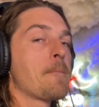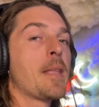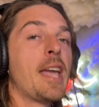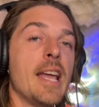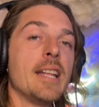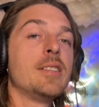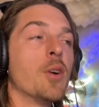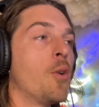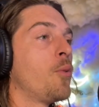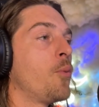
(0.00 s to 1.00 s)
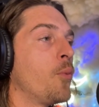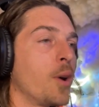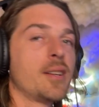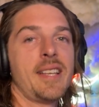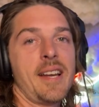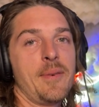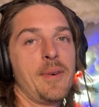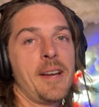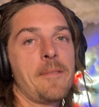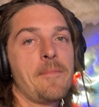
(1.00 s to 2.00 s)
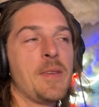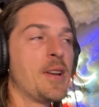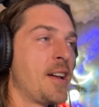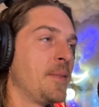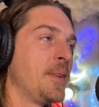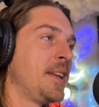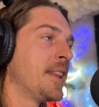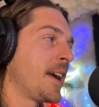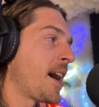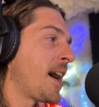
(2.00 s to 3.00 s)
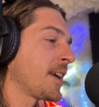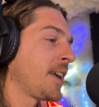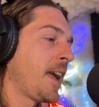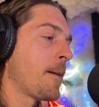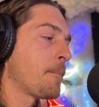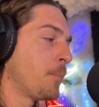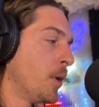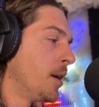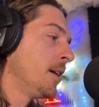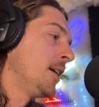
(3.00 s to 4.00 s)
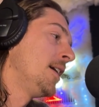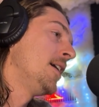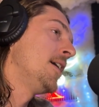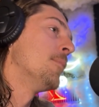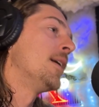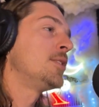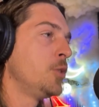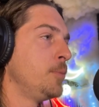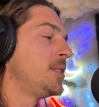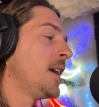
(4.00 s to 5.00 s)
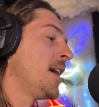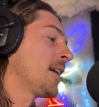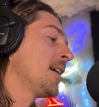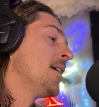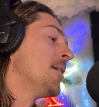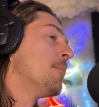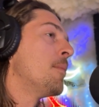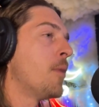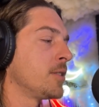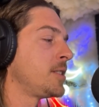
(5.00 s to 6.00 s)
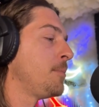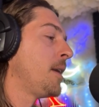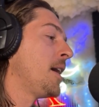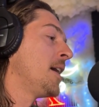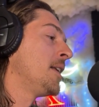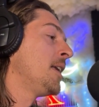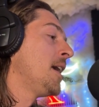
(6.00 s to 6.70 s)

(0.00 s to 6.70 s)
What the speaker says: It don't work that way. You know what I mean? Like, I can't put my Tube Tech, my multiband,